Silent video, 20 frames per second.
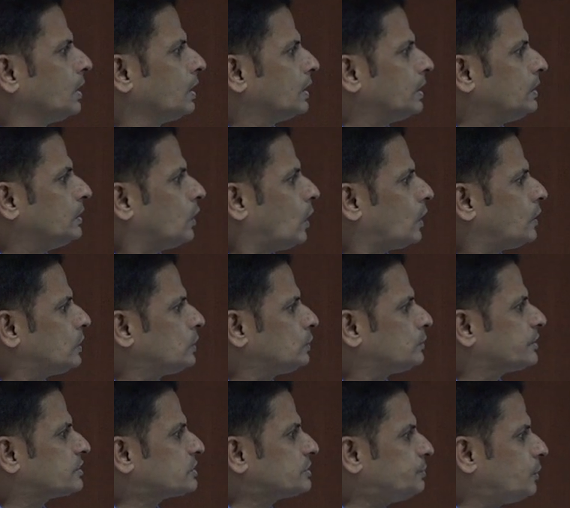In order to
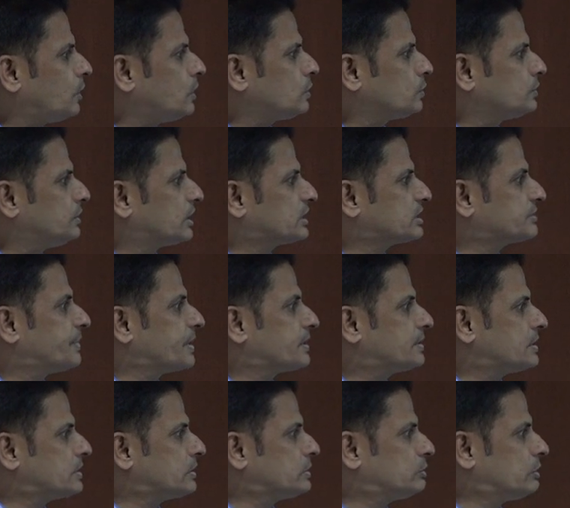respond to the
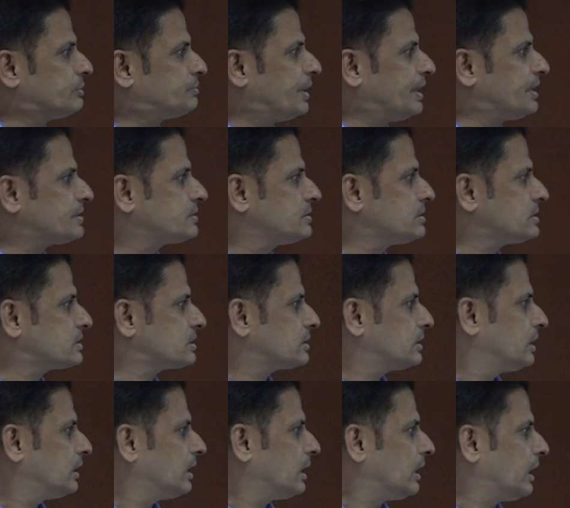expectations of patients,
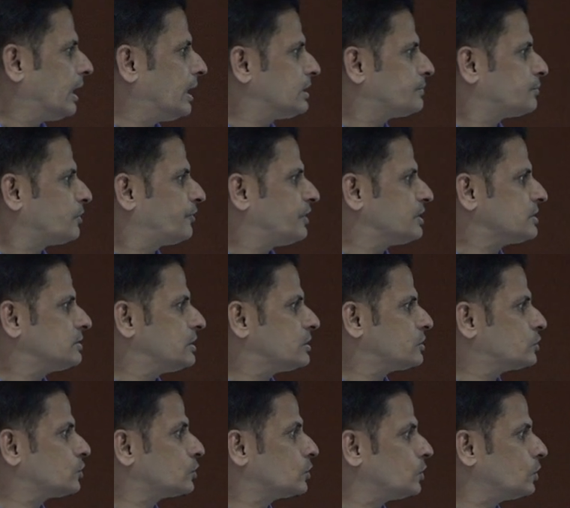health professionals
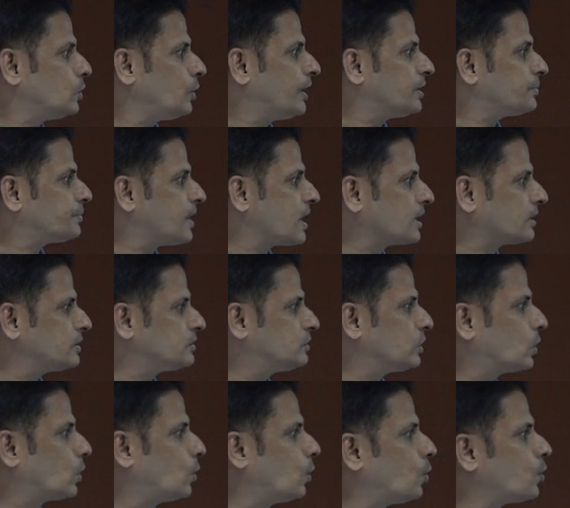should know and practice the
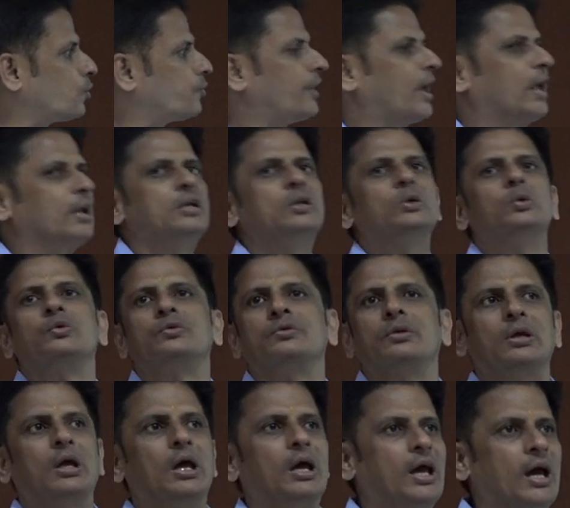core values
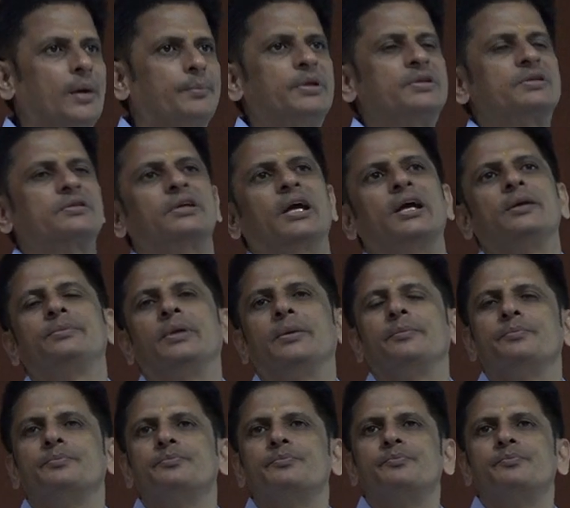I have described